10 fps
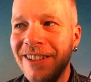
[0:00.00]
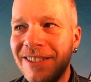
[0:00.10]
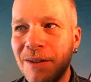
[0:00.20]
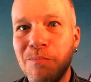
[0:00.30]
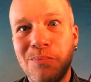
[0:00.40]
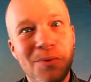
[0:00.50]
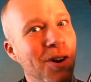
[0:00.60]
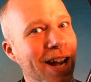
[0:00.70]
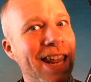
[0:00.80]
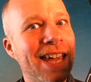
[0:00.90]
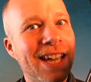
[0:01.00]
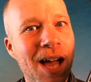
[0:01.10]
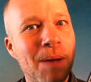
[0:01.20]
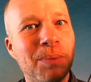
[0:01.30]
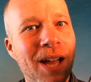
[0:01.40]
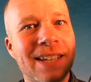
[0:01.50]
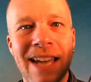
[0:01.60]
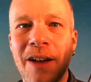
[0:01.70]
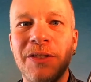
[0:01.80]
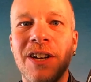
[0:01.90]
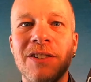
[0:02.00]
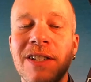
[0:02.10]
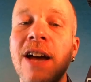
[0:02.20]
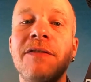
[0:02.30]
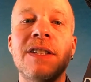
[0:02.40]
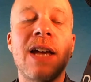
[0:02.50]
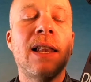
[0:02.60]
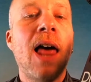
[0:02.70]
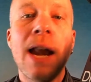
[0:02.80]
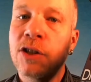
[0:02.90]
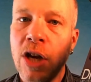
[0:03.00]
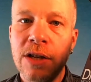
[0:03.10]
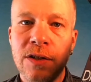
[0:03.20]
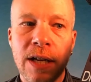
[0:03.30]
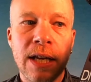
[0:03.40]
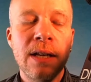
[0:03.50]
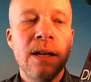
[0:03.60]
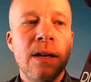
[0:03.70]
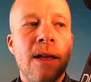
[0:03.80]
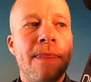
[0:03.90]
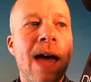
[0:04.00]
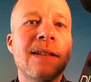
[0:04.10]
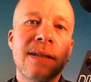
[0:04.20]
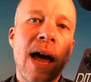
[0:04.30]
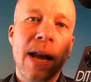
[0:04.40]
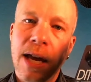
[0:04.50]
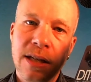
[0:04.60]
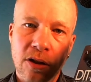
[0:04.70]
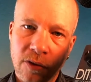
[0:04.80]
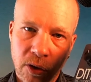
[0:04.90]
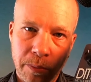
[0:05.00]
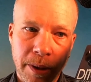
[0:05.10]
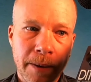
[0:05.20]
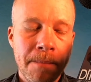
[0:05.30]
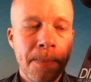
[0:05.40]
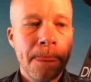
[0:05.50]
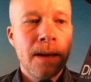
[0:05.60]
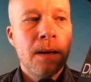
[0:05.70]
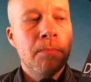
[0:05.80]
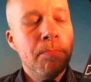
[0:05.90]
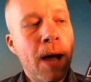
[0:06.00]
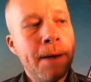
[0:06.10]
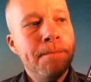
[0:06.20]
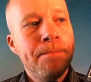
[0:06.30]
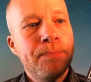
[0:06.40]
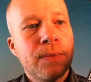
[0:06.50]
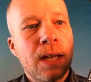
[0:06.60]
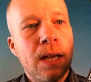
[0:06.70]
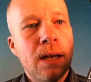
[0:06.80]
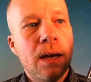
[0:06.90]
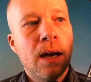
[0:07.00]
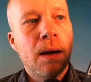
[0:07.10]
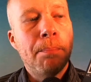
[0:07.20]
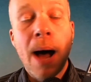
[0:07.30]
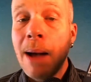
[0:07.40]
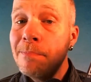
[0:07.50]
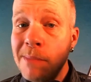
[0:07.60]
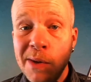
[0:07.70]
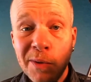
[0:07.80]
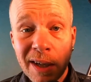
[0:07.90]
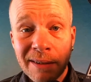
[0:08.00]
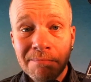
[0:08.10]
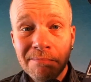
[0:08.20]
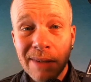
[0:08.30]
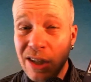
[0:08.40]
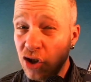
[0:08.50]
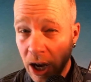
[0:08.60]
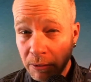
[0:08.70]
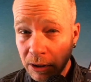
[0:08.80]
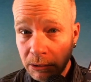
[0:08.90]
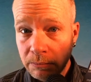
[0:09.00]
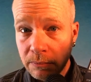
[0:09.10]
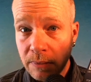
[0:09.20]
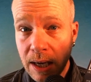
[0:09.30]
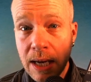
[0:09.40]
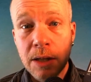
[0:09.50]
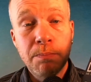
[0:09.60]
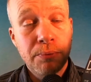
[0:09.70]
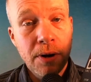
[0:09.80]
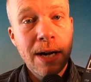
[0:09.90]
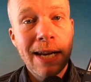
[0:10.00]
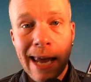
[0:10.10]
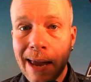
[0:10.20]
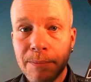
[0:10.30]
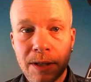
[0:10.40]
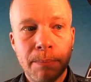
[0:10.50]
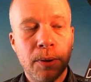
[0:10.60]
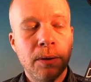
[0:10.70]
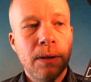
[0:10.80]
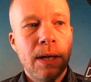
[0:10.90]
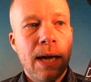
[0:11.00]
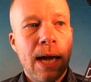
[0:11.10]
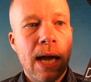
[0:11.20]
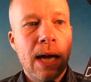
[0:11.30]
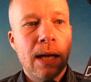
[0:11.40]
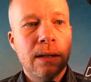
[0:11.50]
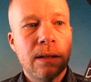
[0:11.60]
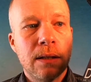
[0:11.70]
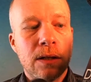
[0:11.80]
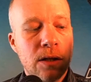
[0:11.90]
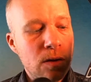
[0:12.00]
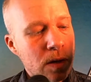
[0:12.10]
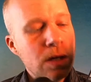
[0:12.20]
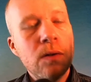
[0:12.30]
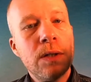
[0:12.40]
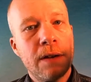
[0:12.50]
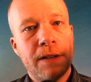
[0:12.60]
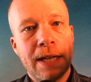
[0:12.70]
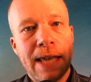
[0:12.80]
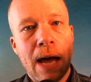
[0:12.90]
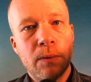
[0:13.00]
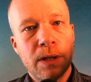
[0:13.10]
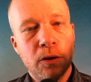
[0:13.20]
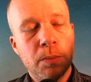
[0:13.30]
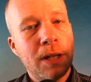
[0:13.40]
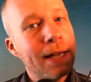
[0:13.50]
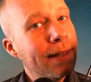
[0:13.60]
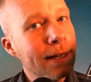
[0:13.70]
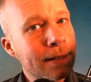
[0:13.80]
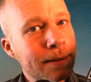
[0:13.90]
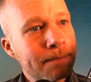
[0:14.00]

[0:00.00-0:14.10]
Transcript: some pretty complex out there stuff that's got a lot of changes in it. That's not ideal for looping. But pop music in general is pretty damn simple. And you can do stuff like that with a looper like this.